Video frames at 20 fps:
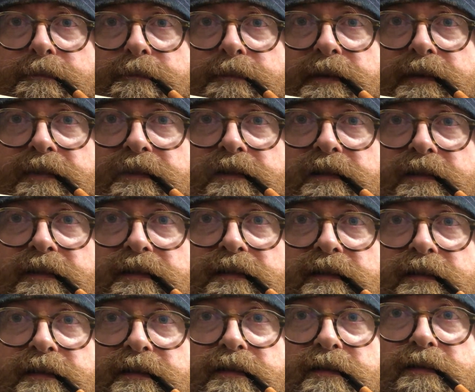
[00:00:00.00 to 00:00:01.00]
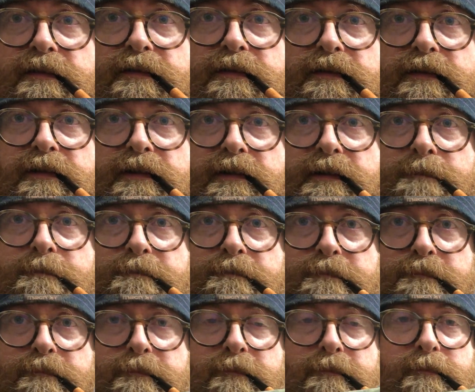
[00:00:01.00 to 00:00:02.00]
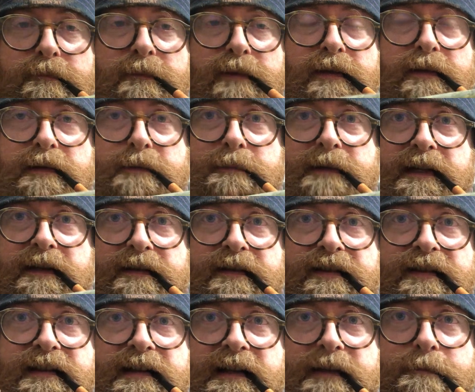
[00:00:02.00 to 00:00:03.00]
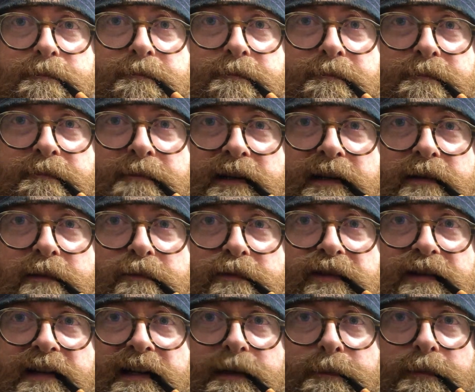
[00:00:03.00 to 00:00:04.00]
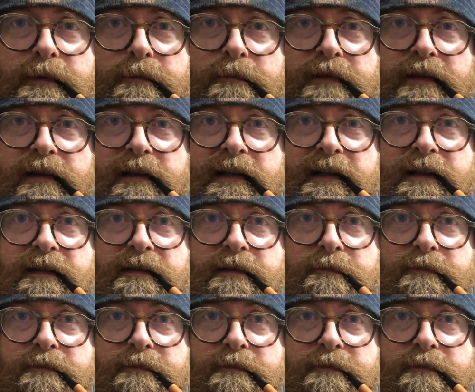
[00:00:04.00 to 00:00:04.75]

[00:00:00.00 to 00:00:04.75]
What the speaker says: It's starting to look good. I made a stem and I wasn't happy with the length.